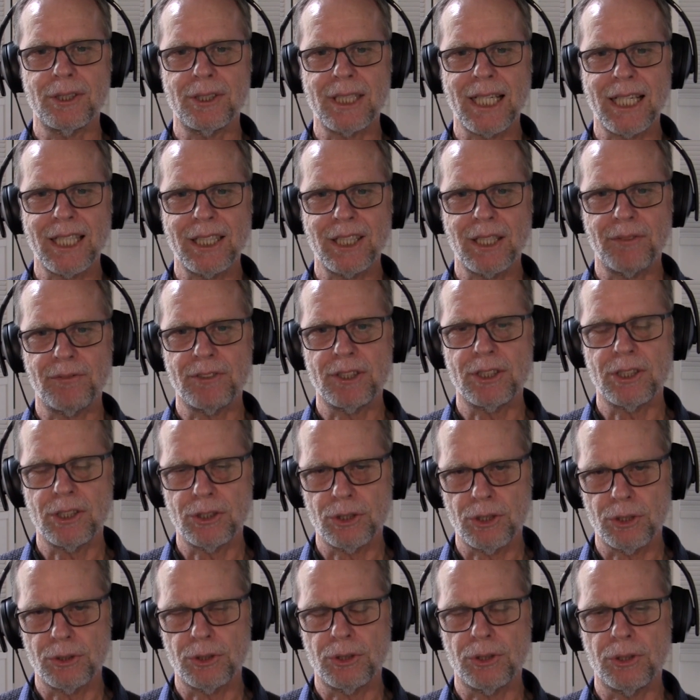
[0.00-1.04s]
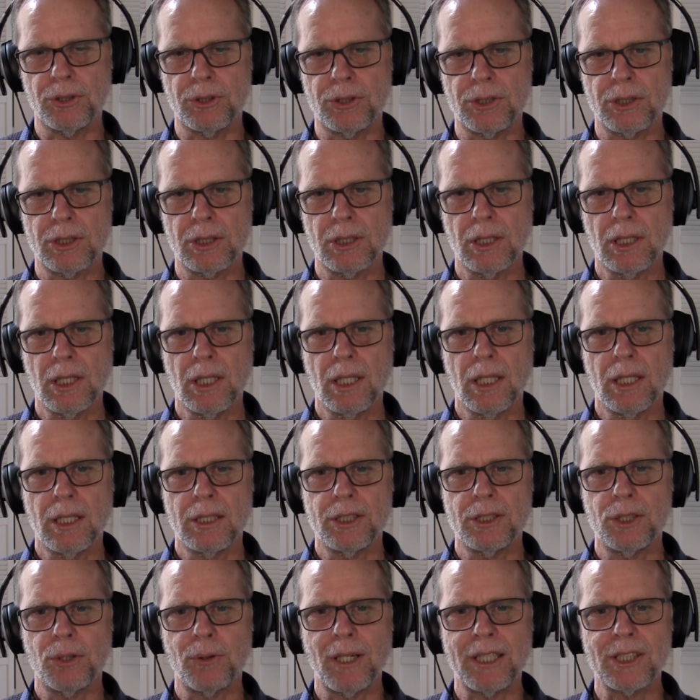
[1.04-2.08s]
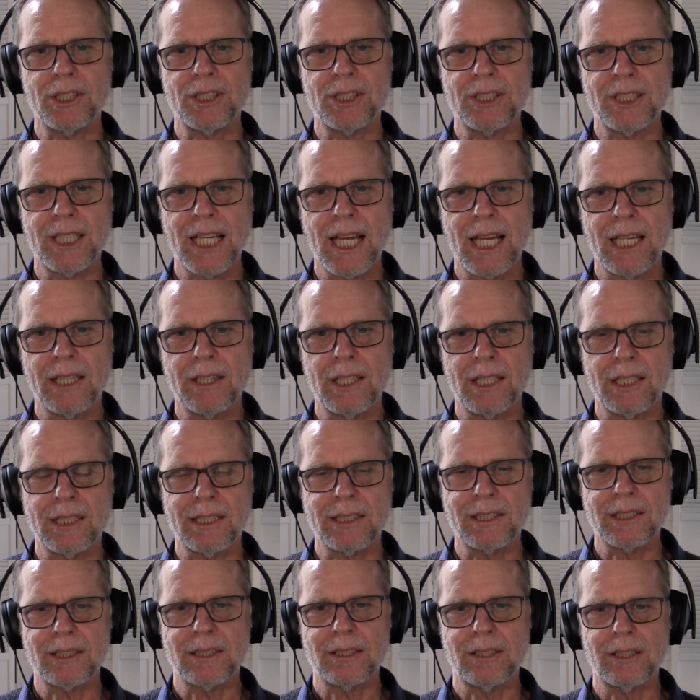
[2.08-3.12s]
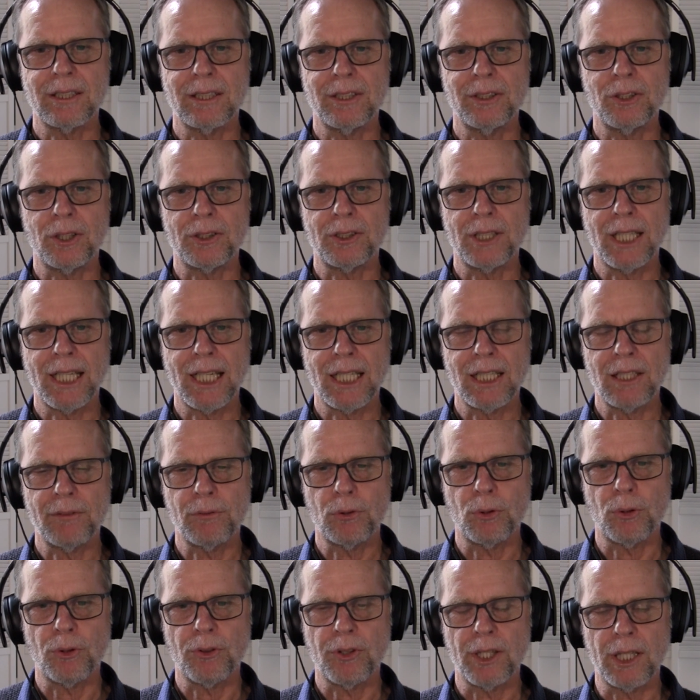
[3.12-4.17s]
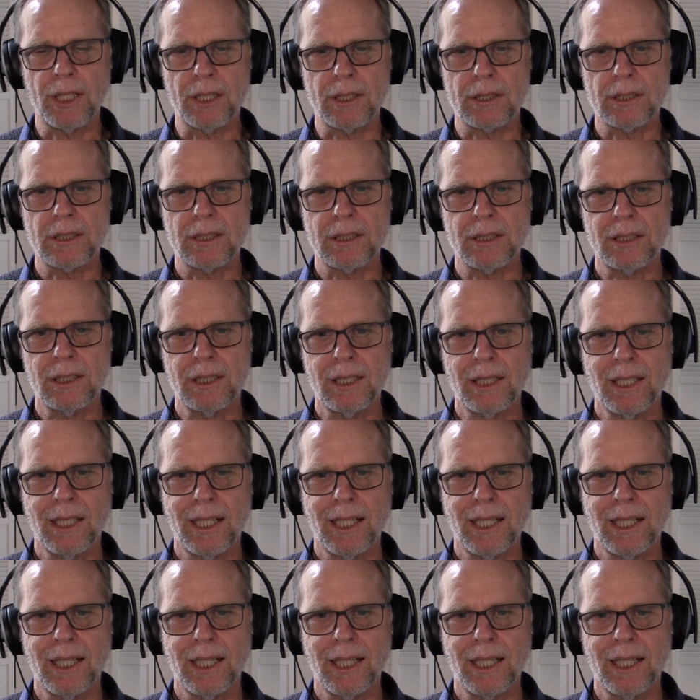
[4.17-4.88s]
to take the vicissitudes, to understand that it's not the end of all things.